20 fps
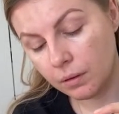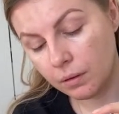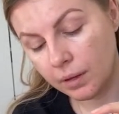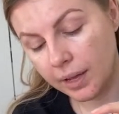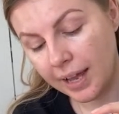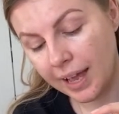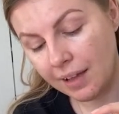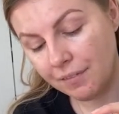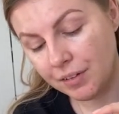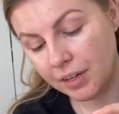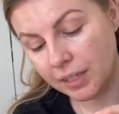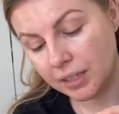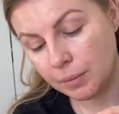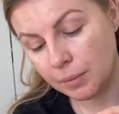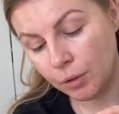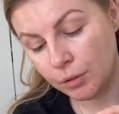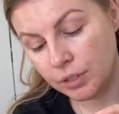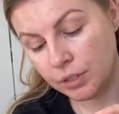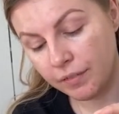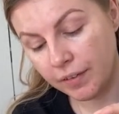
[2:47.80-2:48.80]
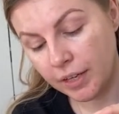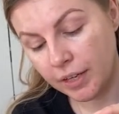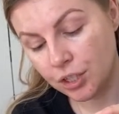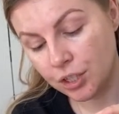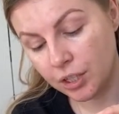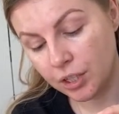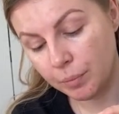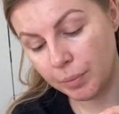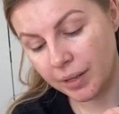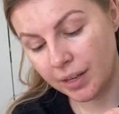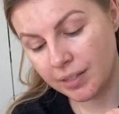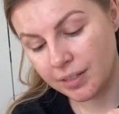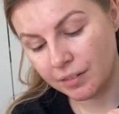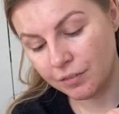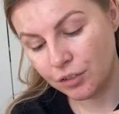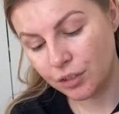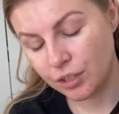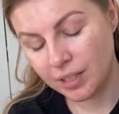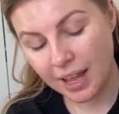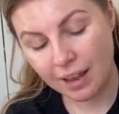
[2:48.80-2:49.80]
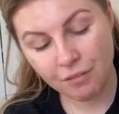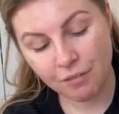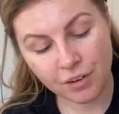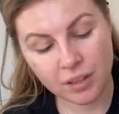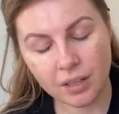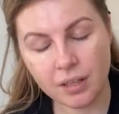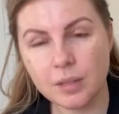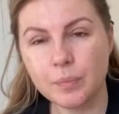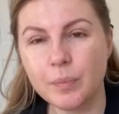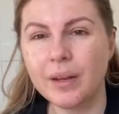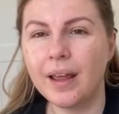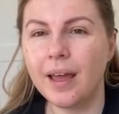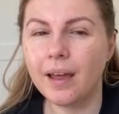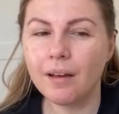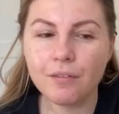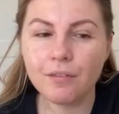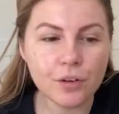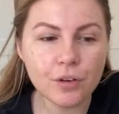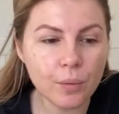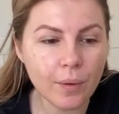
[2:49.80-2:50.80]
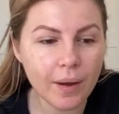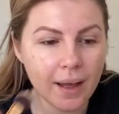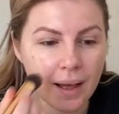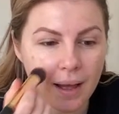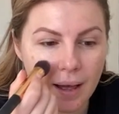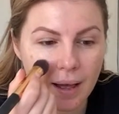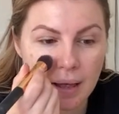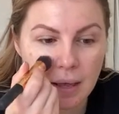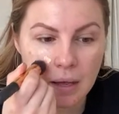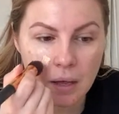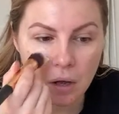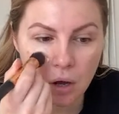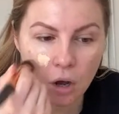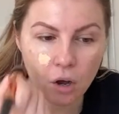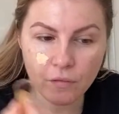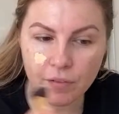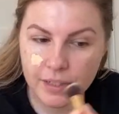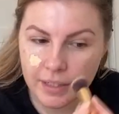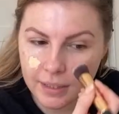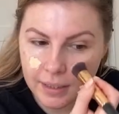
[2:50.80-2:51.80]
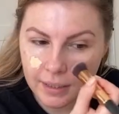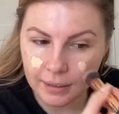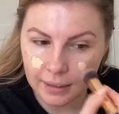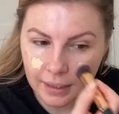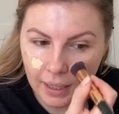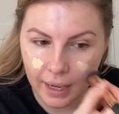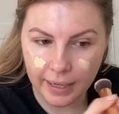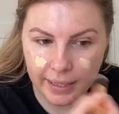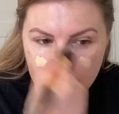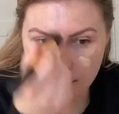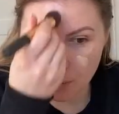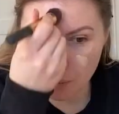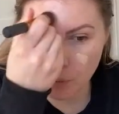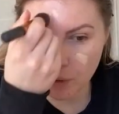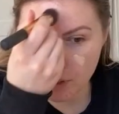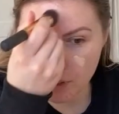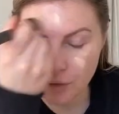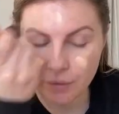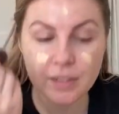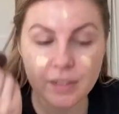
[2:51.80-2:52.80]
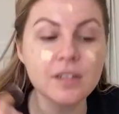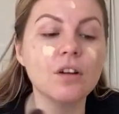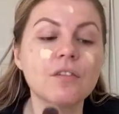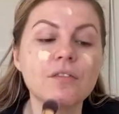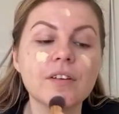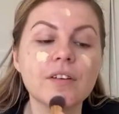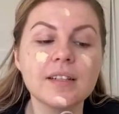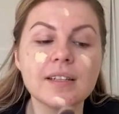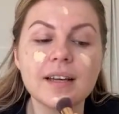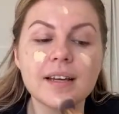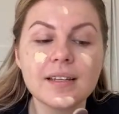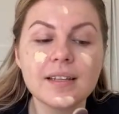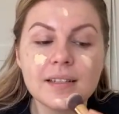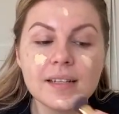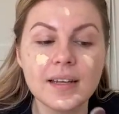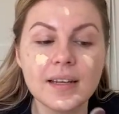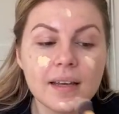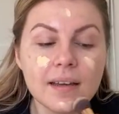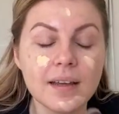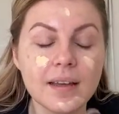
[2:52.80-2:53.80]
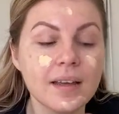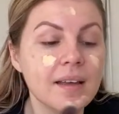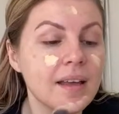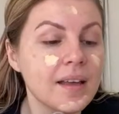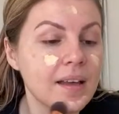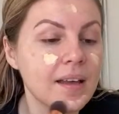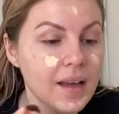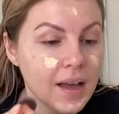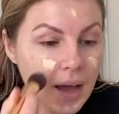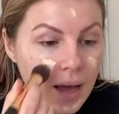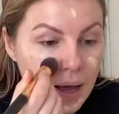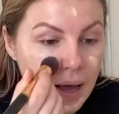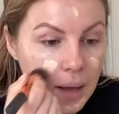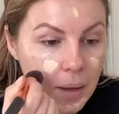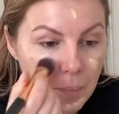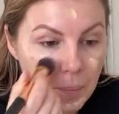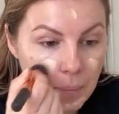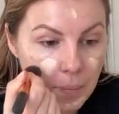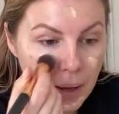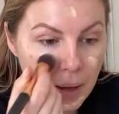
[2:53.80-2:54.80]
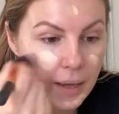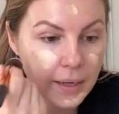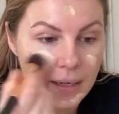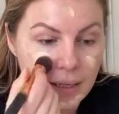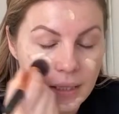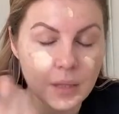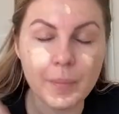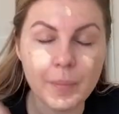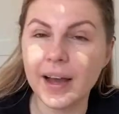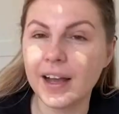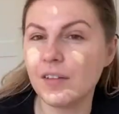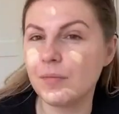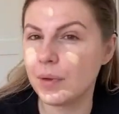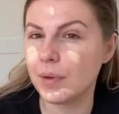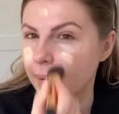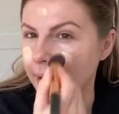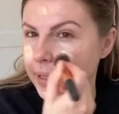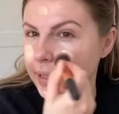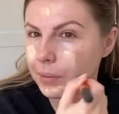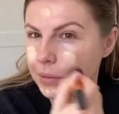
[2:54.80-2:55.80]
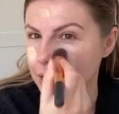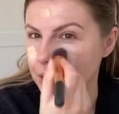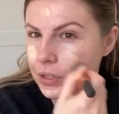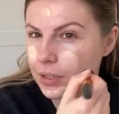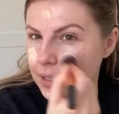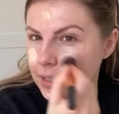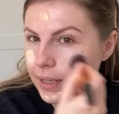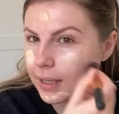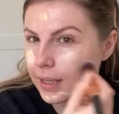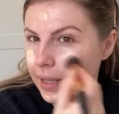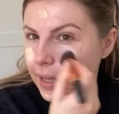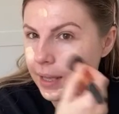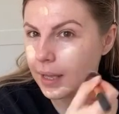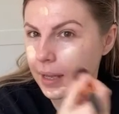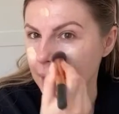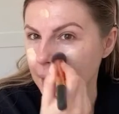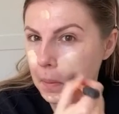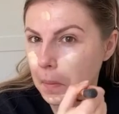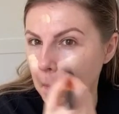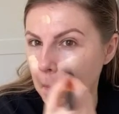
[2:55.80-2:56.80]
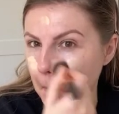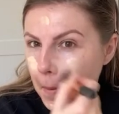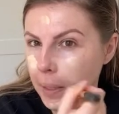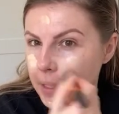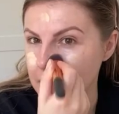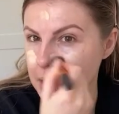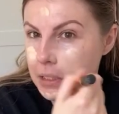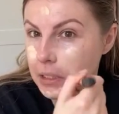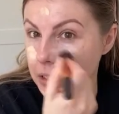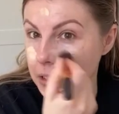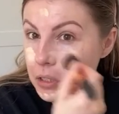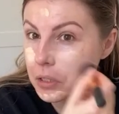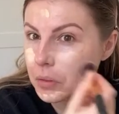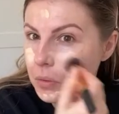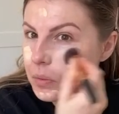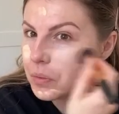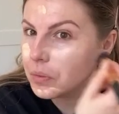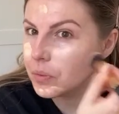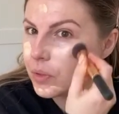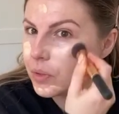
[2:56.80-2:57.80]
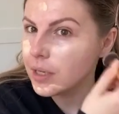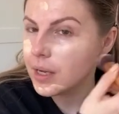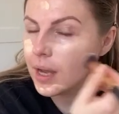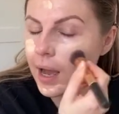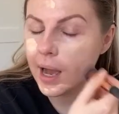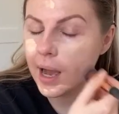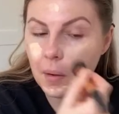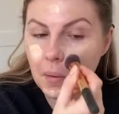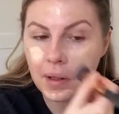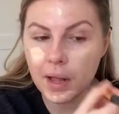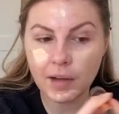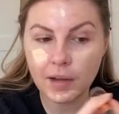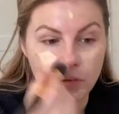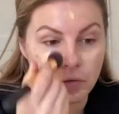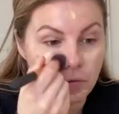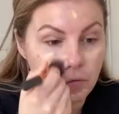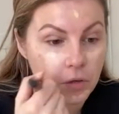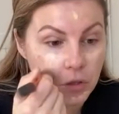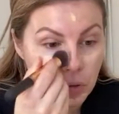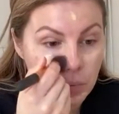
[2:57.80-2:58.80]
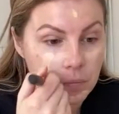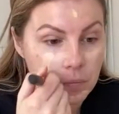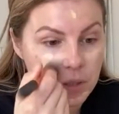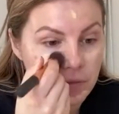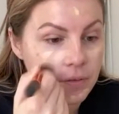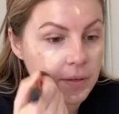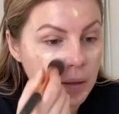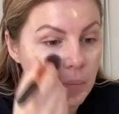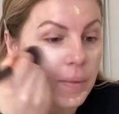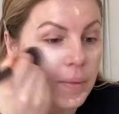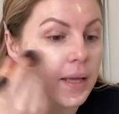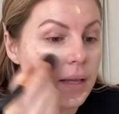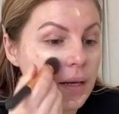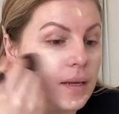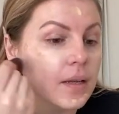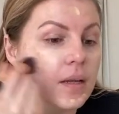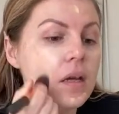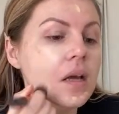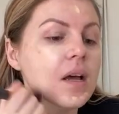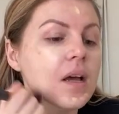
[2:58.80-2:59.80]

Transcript: I haven't had the motivation because I've just, everything's been everywhere. Obviously the light in winter is not fantastic. Um, and in the back of my mind, I was just thinking, soon I will have a room to film in.